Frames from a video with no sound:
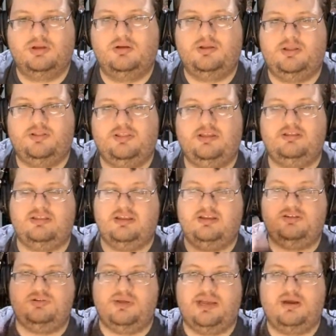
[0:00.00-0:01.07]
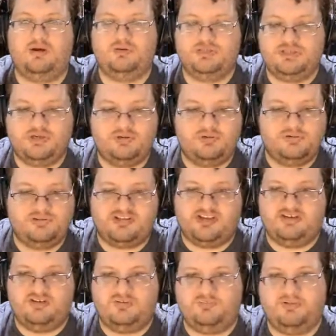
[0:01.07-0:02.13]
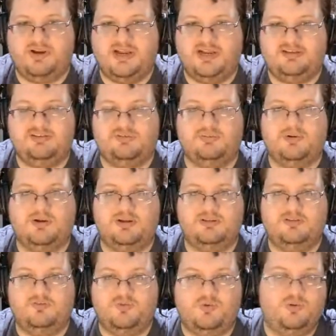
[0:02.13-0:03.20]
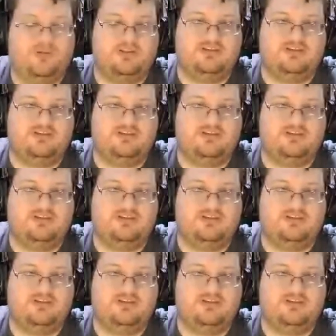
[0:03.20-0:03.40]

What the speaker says: yeah, they do house shows. They do practice runs for the